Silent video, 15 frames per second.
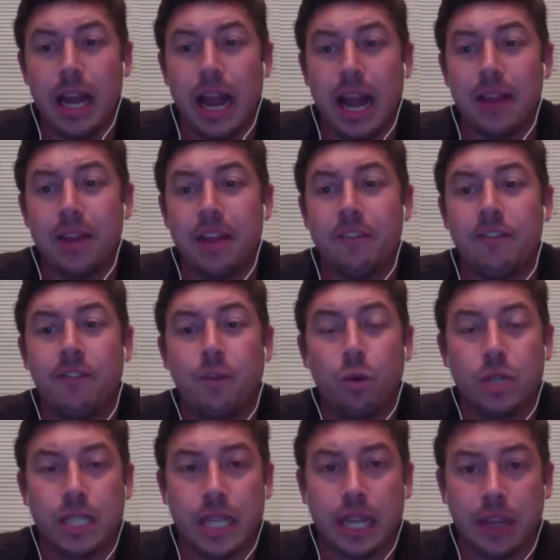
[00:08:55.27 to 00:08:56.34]
And they're
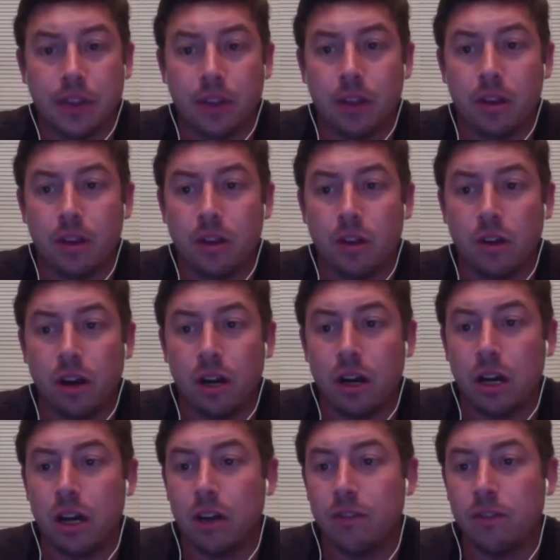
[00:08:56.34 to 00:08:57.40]
14th
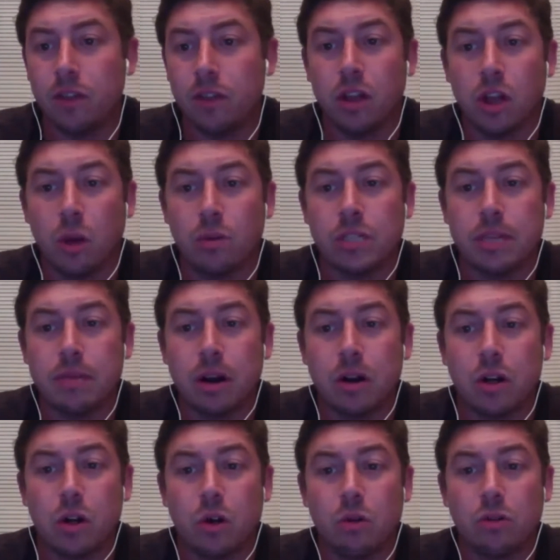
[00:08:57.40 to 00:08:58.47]
for the lowest amount
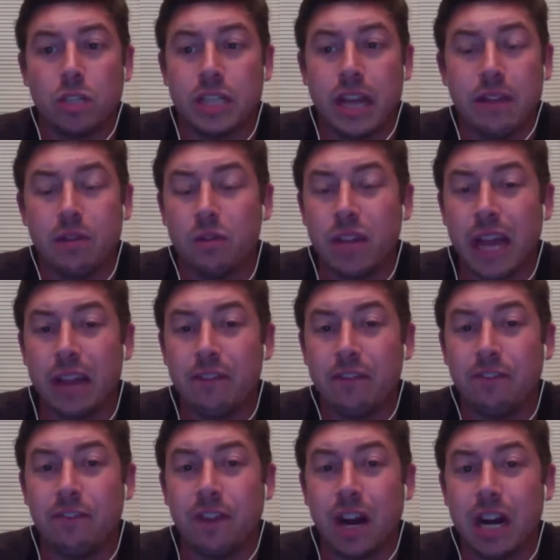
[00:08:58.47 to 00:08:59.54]
of goals. They've only had
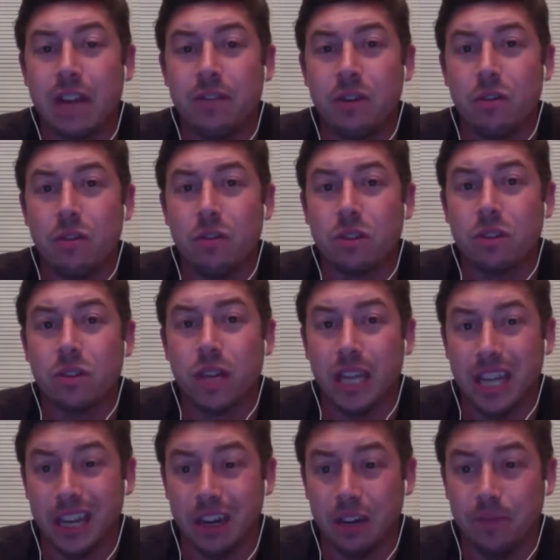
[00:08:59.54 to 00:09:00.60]
5 goals on the
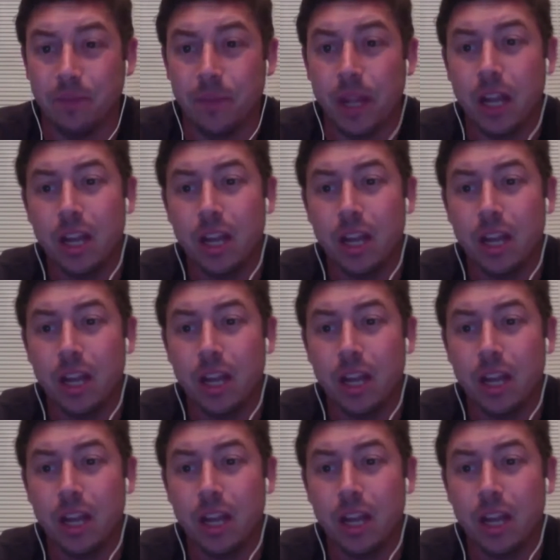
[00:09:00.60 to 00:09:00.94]
year.